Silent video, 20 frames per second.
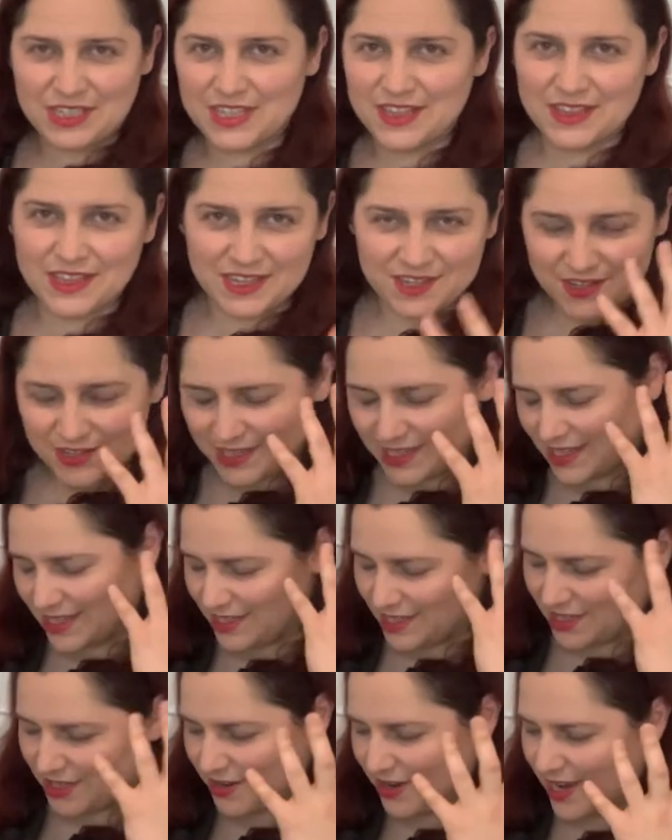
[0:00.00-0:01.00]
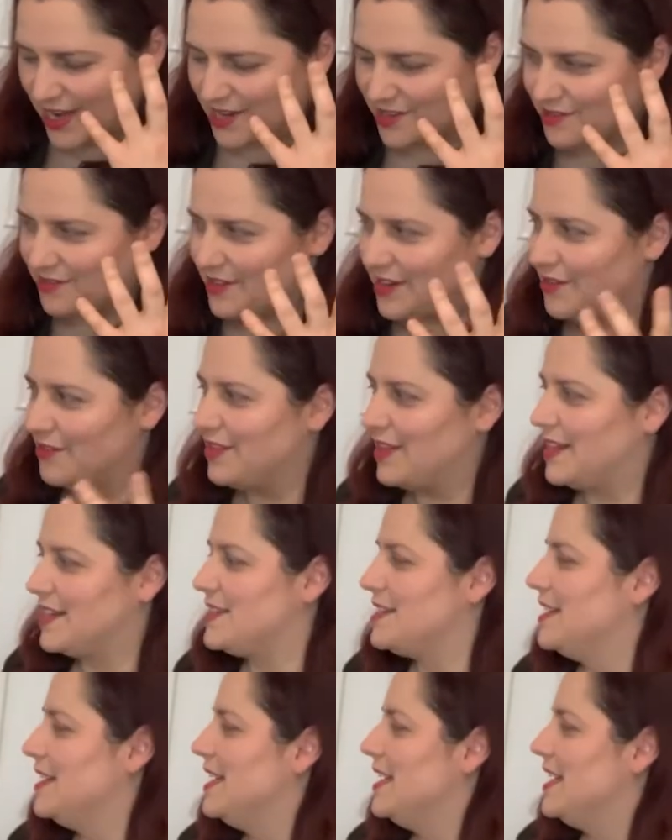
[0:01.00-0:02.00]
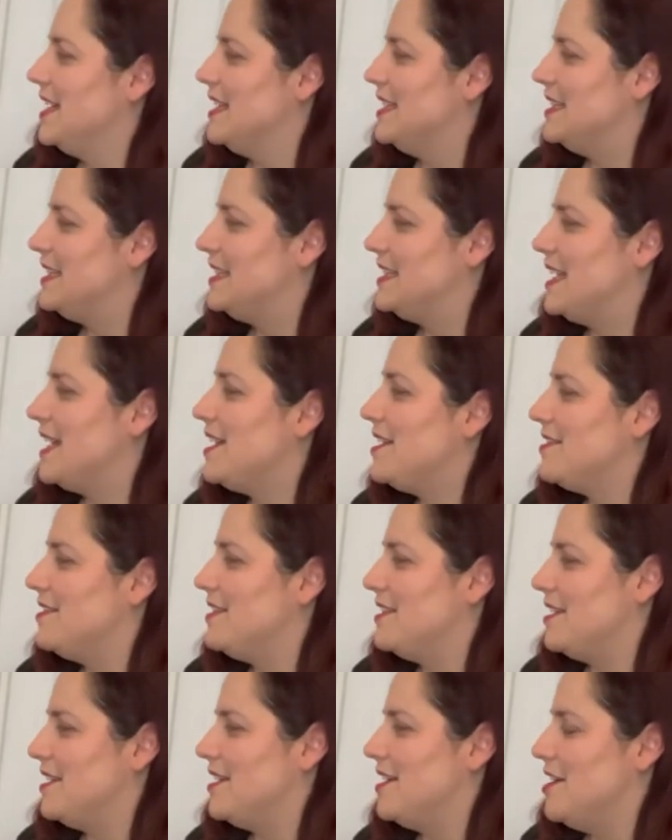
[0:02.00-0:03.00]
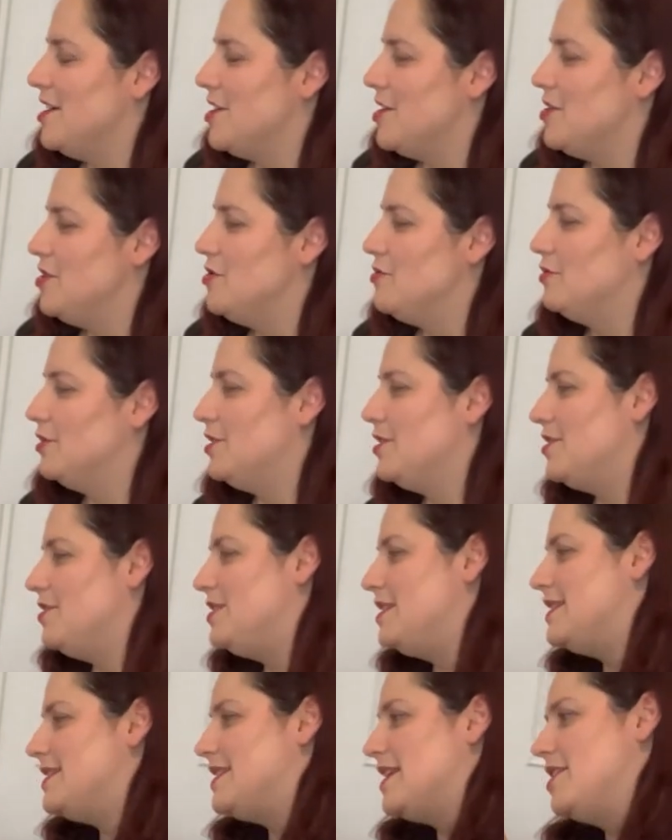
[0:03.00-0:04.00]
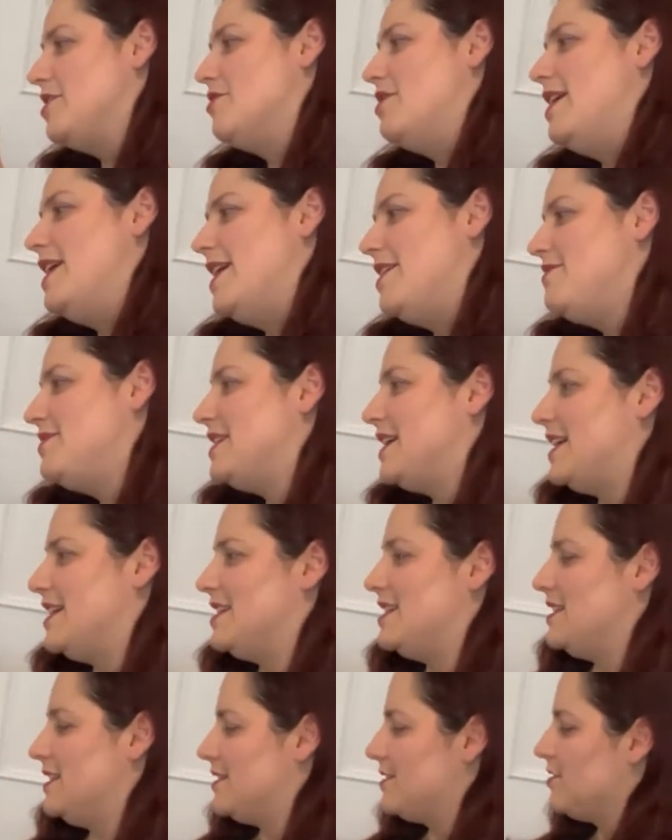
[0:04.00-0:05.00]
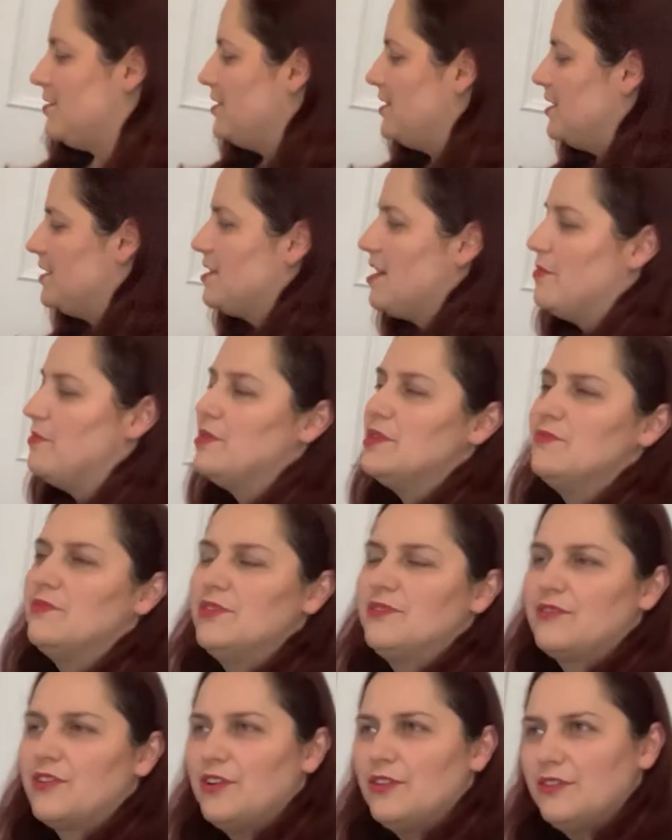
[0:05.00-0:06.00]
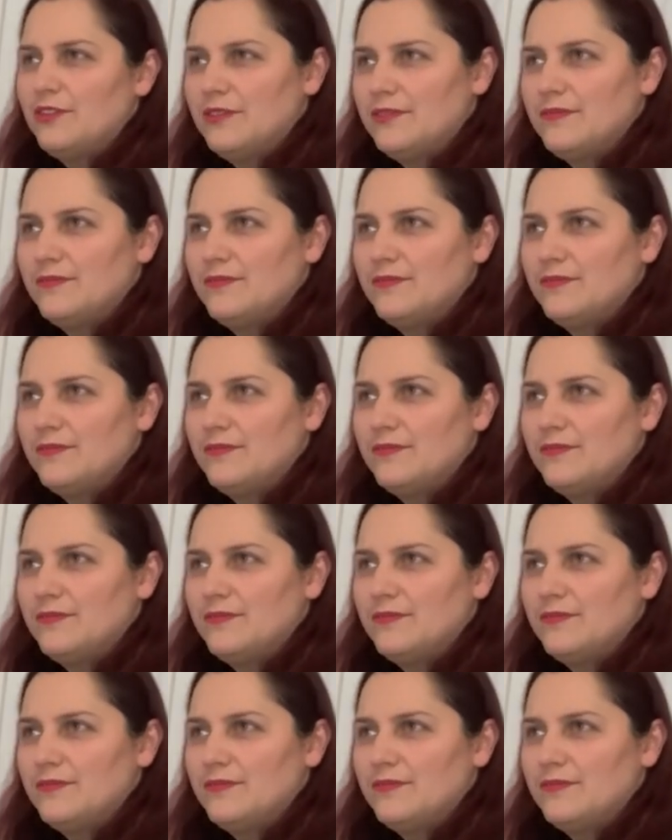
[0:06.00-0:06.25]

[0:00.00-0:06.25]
in that, just getting your head around that. Second thing, you will notice that your left hand has got the accompaniment roll.